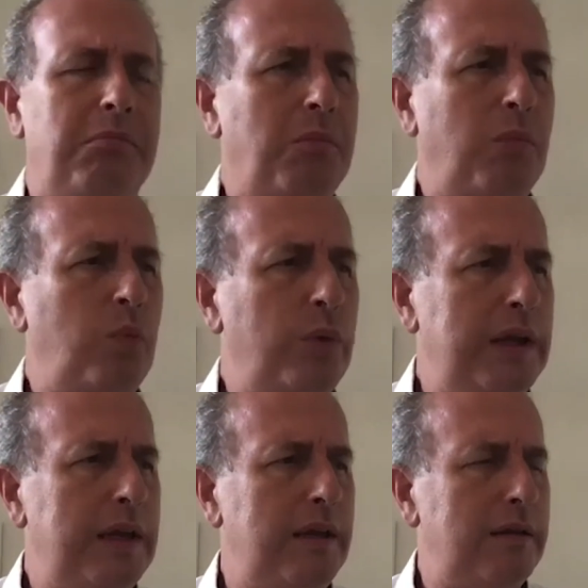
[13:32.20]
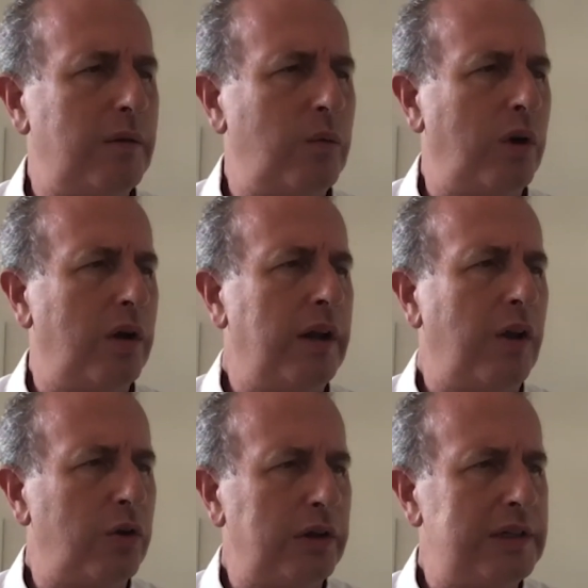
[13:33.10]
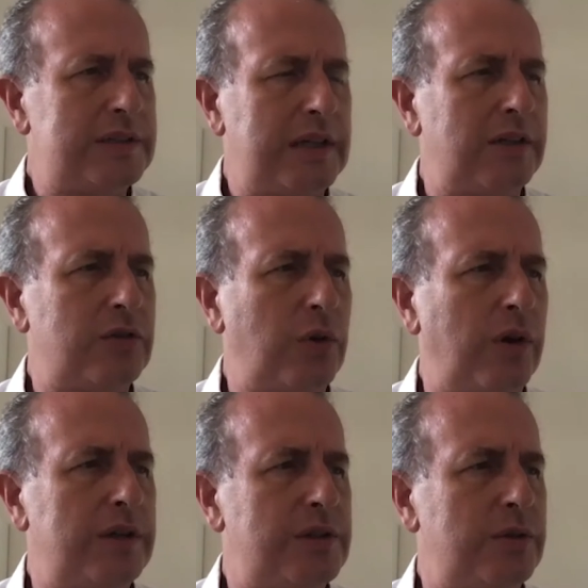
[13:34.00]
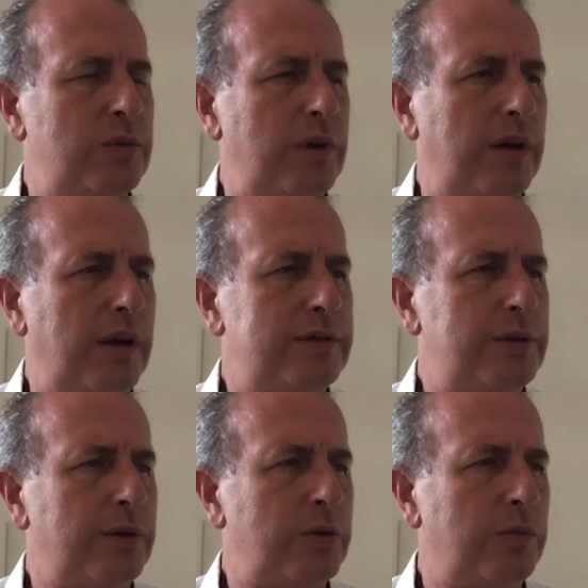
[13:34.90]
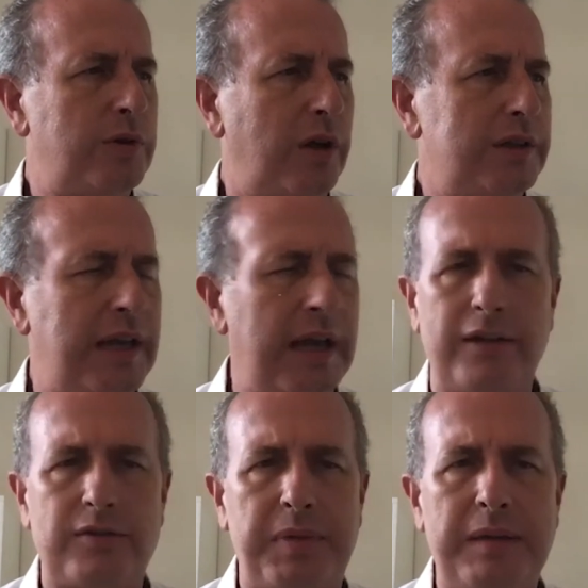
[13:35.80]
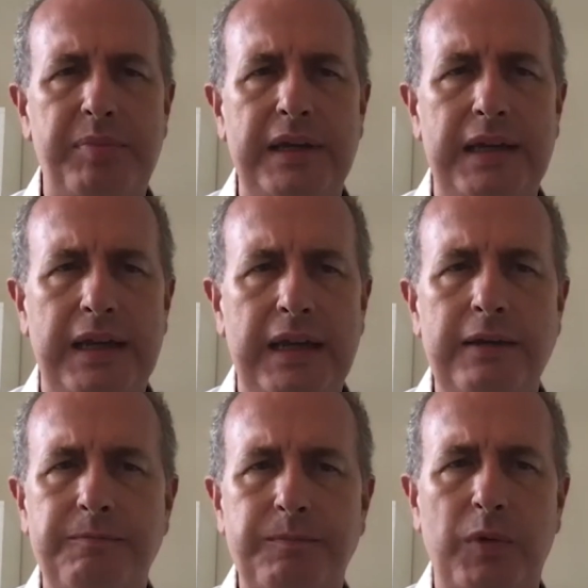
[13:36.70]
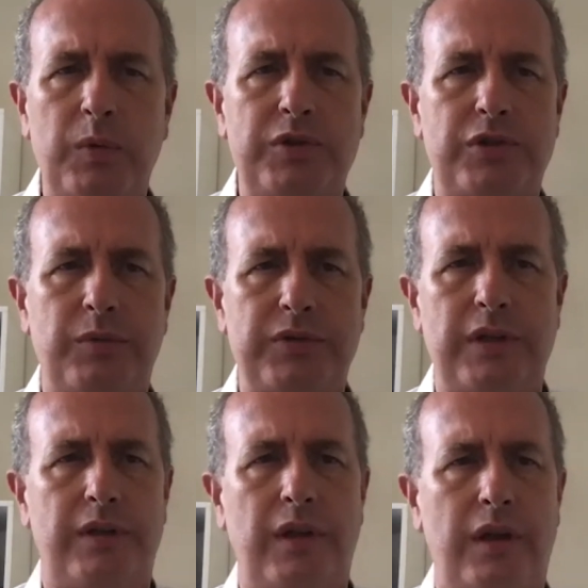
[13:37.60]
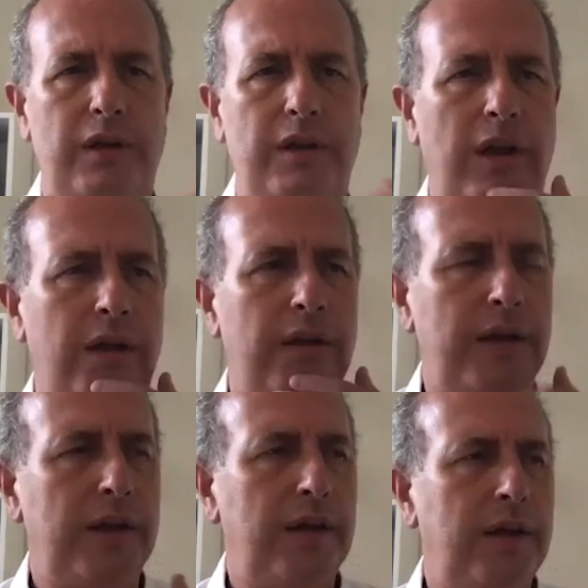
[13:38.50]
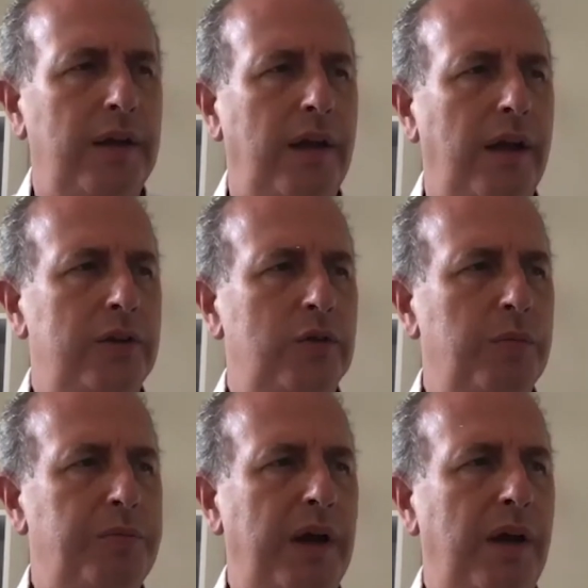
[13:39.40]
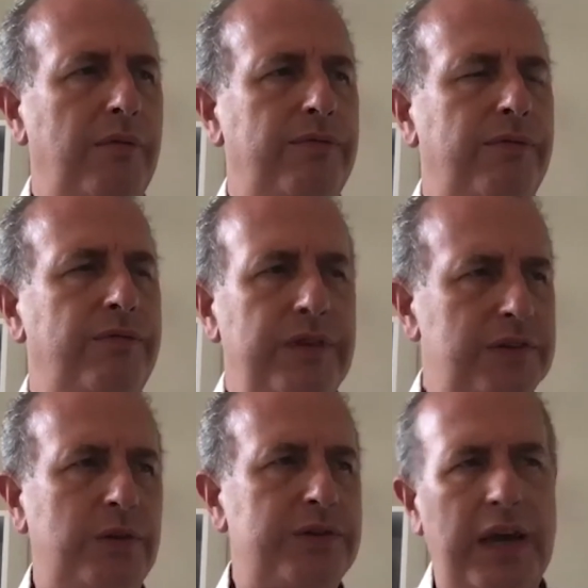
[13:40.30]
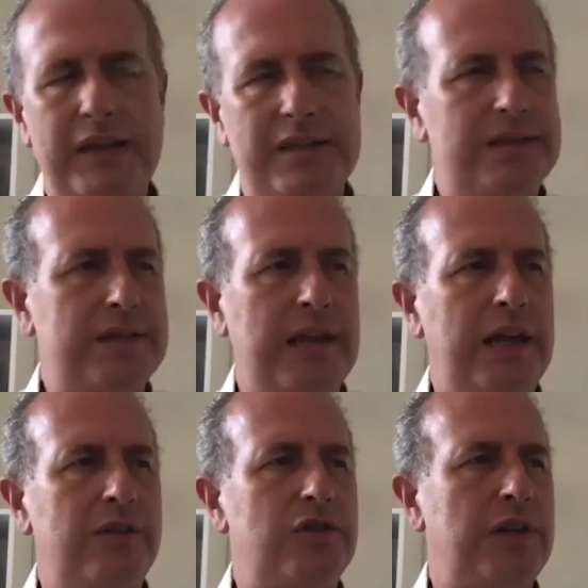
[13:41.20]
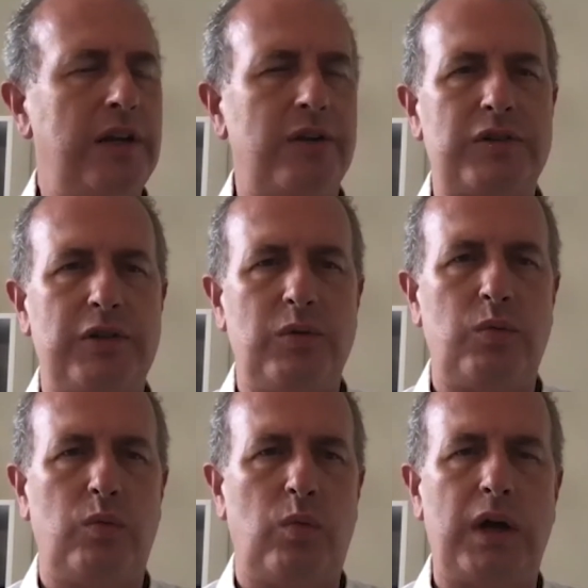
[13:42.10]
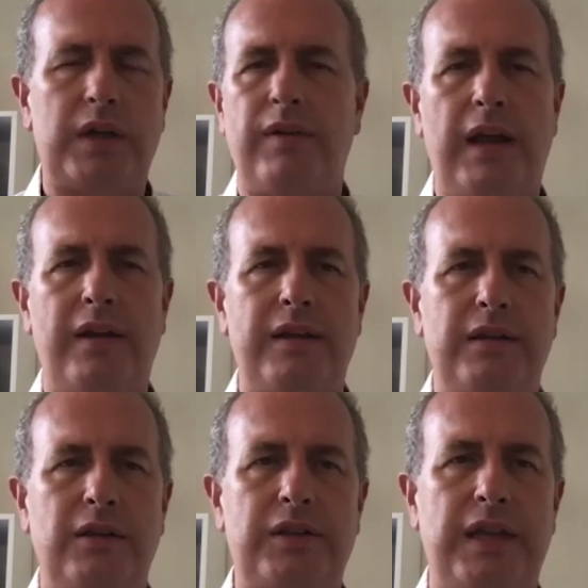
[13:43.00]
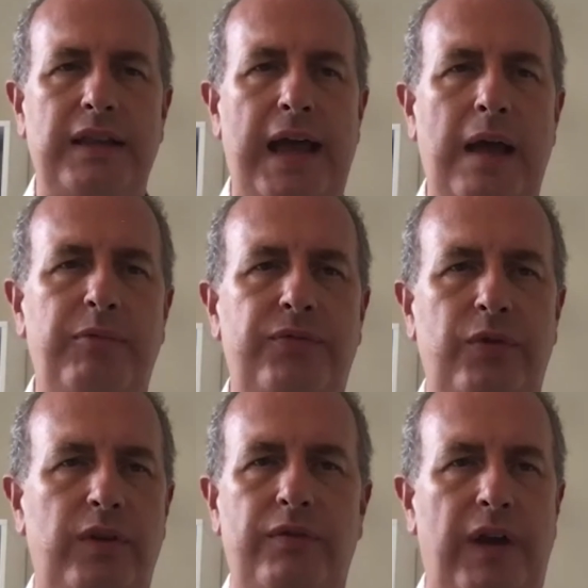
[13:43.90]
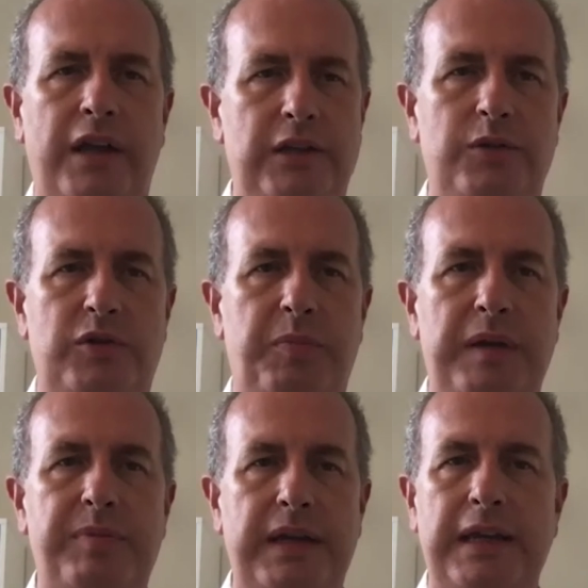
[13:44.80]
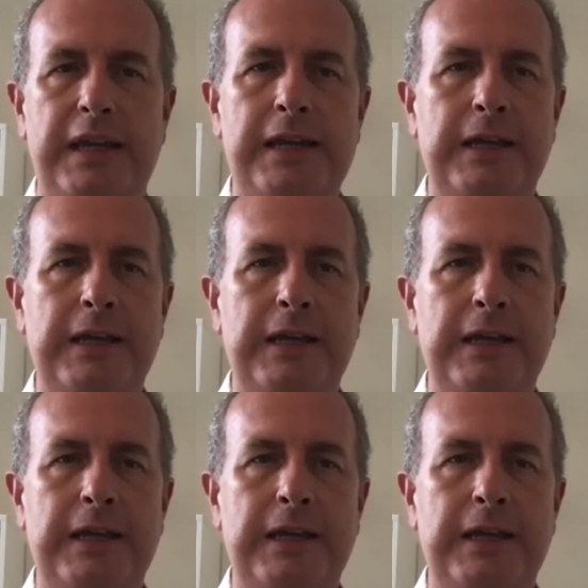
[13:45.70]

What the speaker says: We were an early signatory to a group called Get Us PPE, which was a group of physical scientists and engineers who walked around and looked at labs full of unused PPE